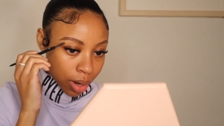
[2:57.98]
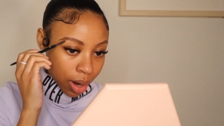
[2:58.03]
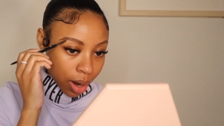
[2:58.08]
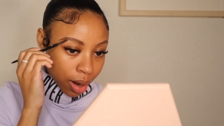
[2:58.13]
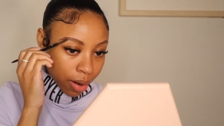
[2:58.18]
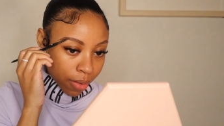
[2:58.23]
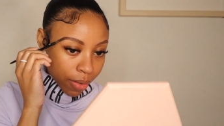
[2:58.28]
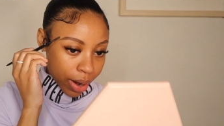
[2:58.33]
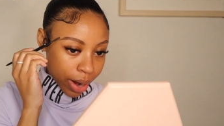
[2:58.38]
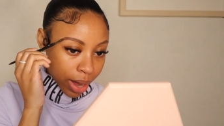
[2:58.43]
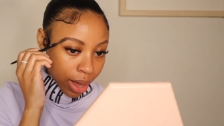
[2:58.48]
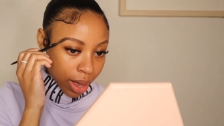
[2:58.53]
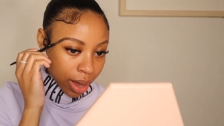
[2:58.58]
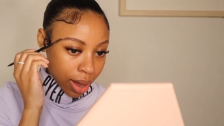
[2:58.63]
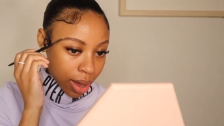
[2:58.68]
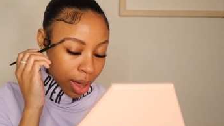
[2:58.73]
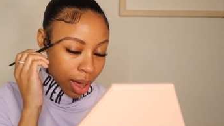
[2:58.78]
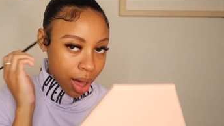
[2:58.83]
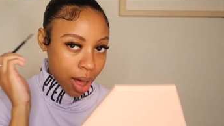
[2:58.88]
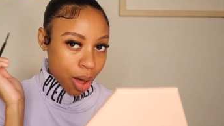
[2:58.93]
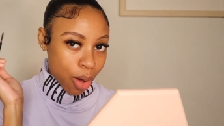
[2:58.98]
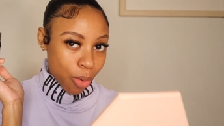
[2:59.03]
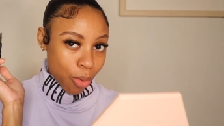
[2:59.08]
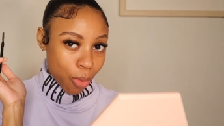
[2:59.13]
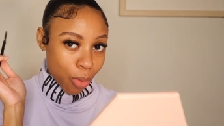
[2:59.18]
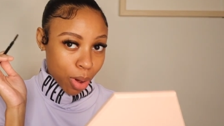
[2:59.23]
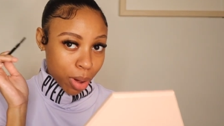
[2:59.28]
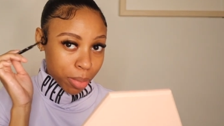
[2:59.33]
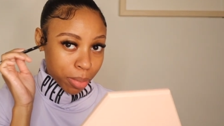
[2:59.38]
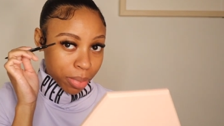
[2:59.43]
all right I got
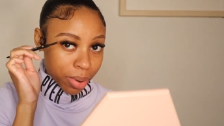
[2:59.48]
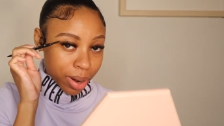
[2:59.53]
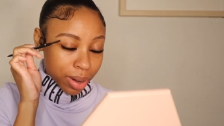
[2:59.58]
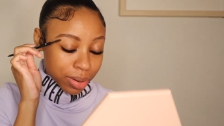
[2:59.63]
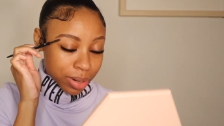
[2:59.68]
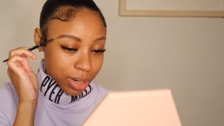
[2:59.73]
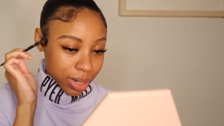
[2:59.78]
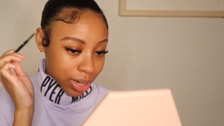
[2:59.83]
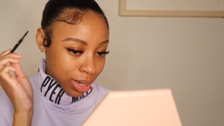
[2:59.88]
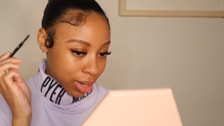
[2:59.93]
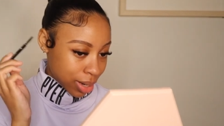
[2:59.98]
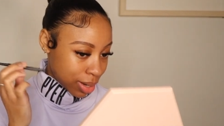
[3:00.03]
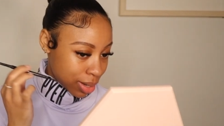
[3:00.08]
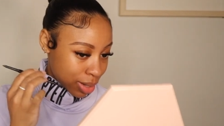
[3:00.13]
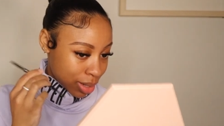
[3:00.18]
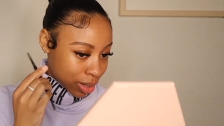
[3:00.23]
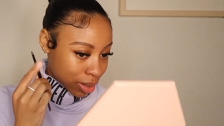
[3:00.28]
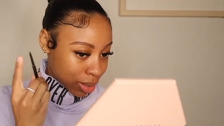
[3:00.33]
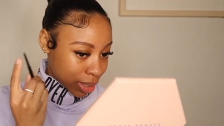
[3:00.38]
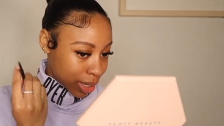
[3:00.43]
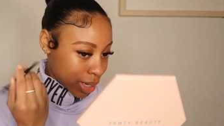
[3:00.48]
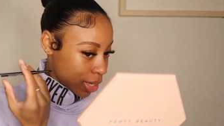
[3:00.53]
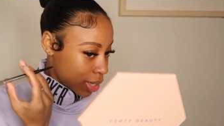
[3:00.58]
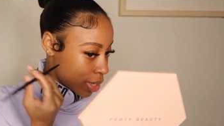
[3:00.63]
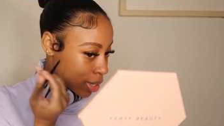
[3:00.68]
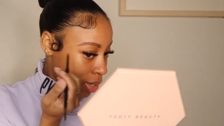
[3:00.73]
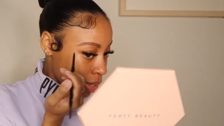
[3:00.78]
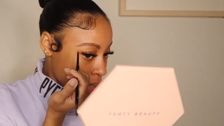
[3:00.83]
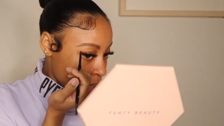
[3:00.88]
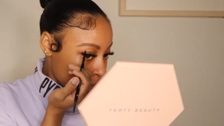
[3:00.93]
one brow done so
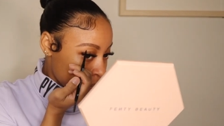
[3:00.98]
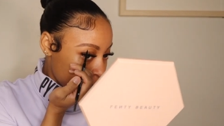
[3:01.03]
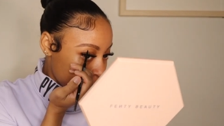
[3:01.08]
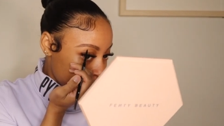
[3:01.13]
let's